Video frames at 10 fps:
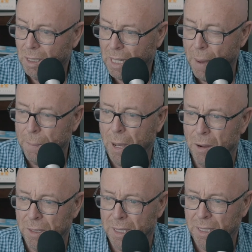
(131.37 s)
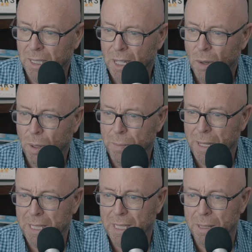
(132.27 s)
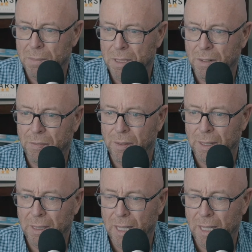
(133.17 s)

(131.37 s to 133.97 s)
compounded, what made them different?